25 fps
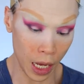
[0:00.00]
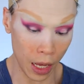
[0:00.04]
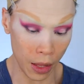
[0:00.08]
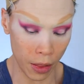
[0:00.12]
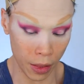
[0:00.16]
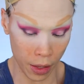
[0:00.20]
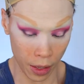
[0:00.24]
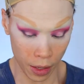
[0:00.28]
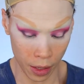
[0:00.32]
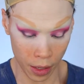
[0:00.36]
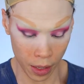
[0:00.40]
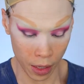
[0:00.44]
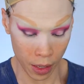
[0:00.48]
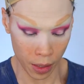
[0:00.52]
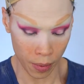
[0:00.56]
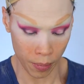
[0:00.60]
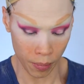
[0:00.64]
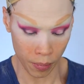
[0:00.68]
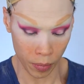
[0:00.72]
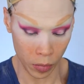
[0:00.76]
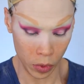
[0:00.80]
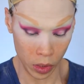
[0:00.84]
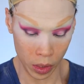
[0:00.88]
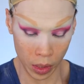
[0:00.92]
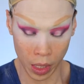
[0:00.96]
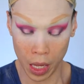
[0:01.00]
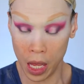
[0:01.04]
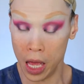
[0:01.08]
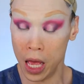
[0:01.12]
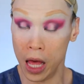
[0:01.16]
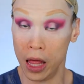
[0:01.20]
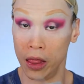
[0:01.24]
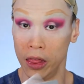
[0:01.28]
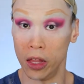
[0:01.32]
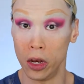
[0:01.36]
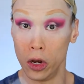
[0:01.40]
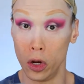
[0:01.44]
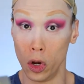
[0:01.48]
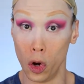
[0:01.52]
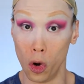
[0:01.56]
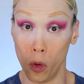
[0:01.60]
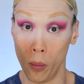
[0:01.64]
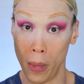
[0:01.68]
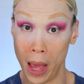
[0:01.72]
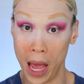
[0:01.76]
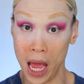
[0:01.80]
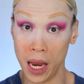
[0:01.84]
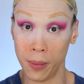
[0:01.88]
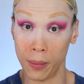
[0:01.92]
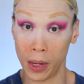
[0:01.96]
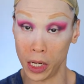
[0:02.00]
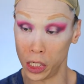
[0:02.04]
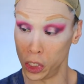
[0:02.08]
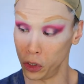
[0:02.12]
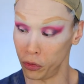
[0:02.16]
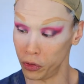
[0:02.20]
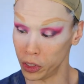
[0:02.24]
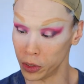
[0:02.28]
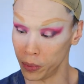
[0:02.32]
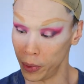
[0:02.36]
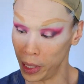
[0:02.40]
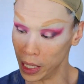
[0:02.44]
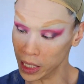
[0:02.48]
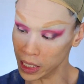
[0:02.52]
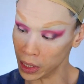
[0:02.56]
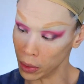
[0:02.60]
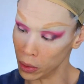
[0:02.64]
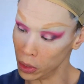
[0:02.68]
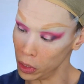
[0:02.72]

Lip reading: other, the Nomad by Juvia's Place. I'm